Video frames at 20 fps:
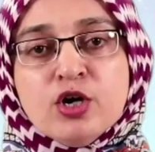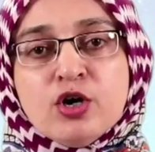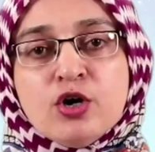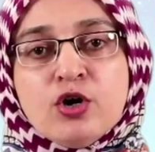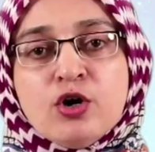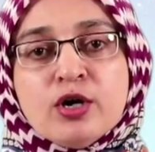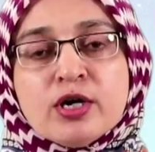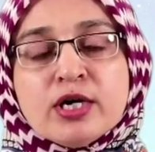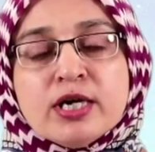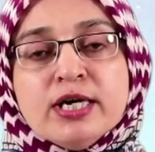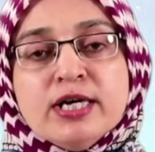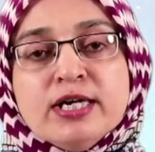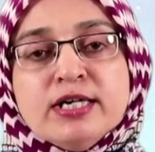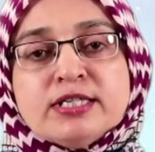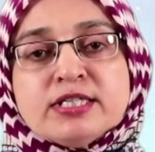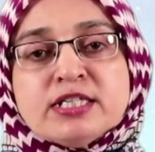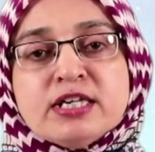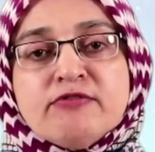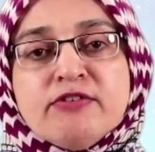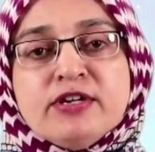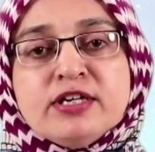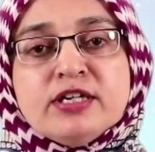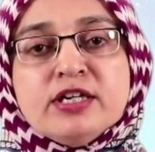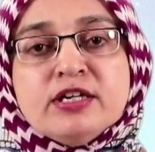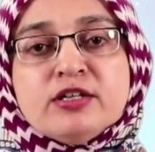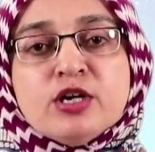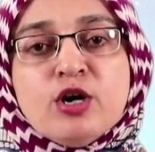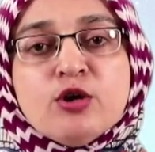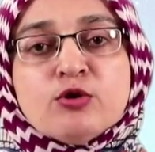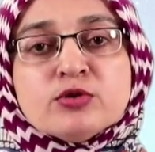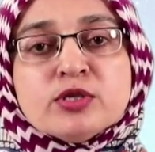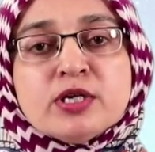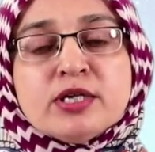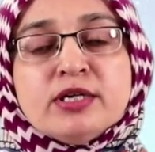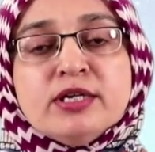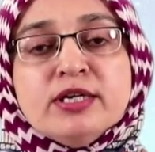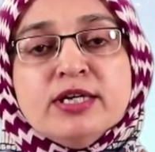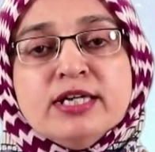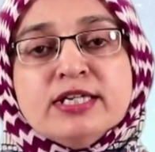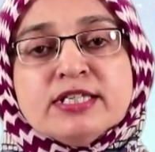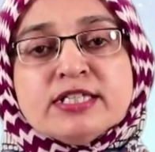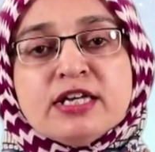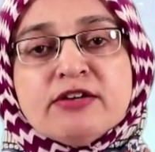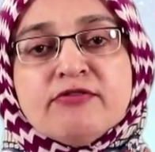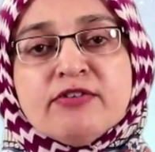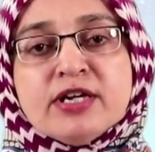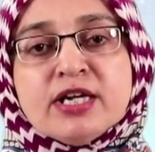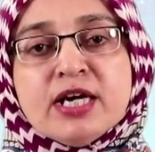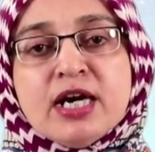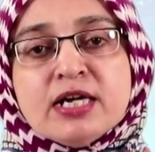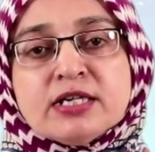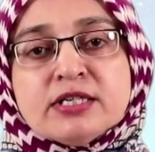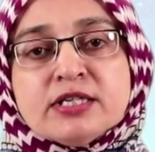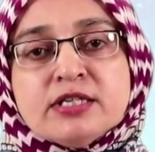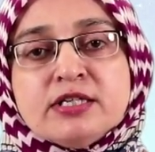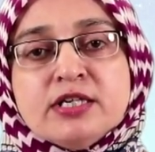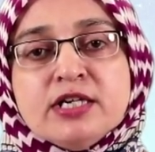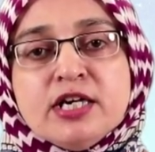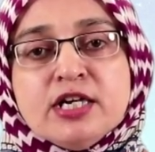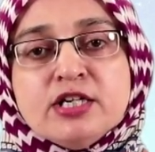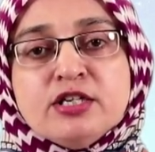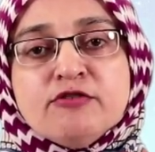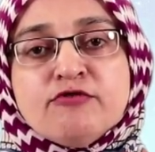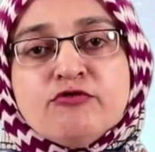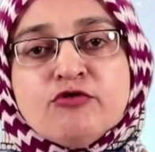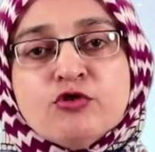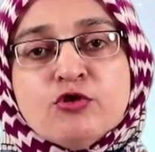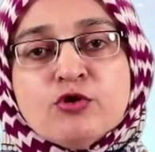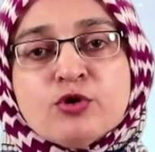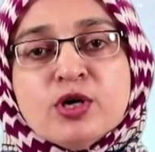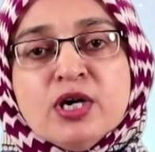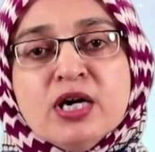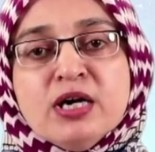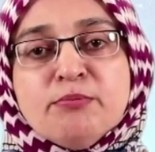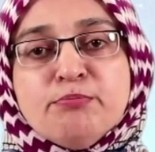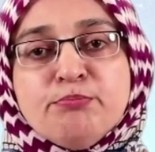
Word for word: or 70,784